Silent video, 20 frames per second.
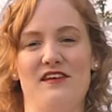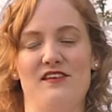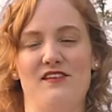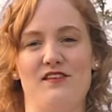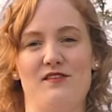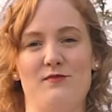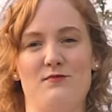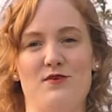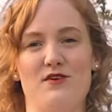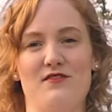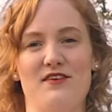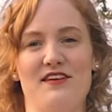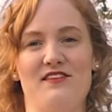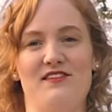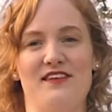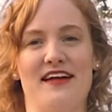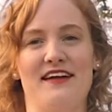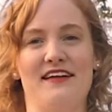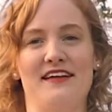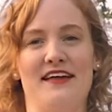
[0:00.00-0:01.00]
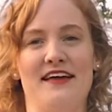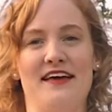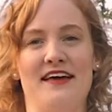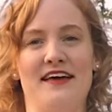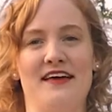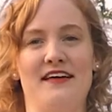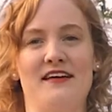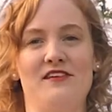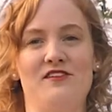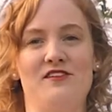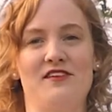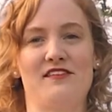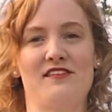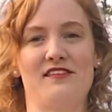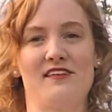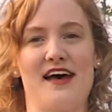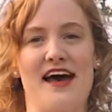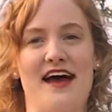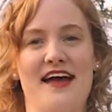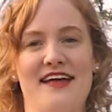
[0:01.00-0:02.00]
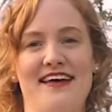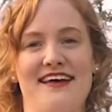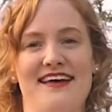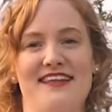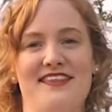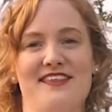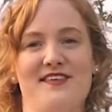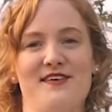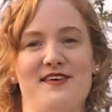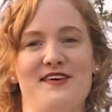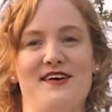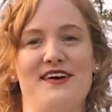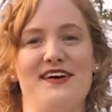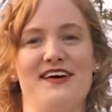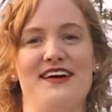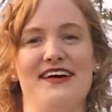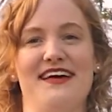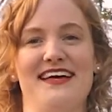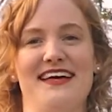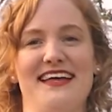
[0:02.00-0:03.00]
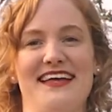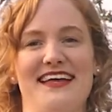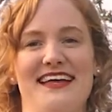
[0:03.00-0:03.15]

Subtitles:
Just move it gently, just sliding it through,